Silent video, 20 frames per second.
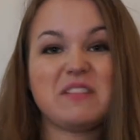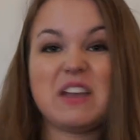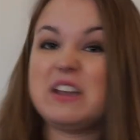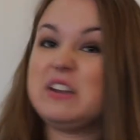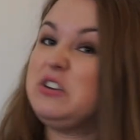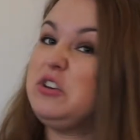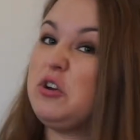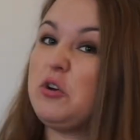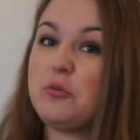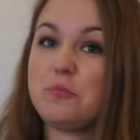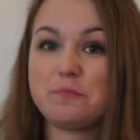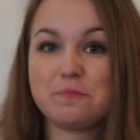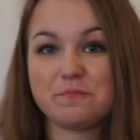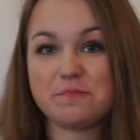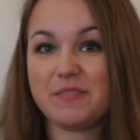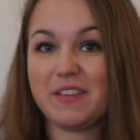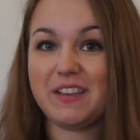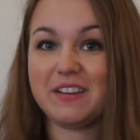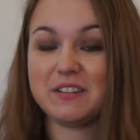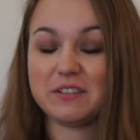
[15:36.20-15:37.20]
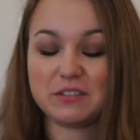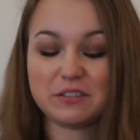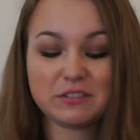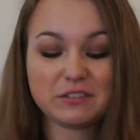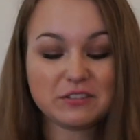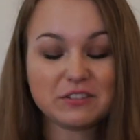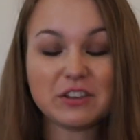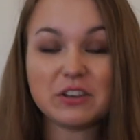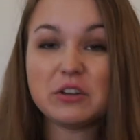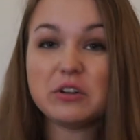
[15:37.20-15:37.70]
Nope, it is
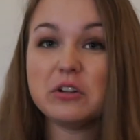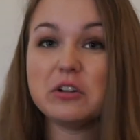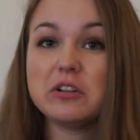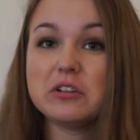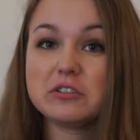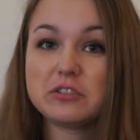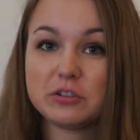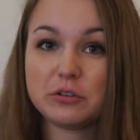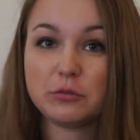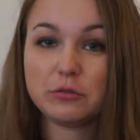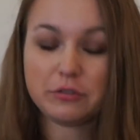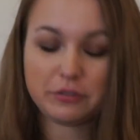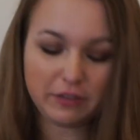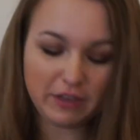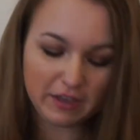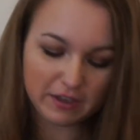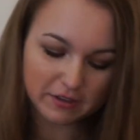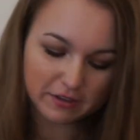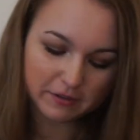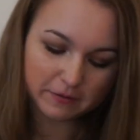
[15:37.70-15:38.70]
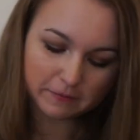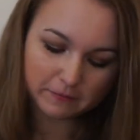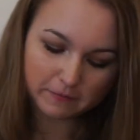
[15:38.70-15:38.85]
still too thick.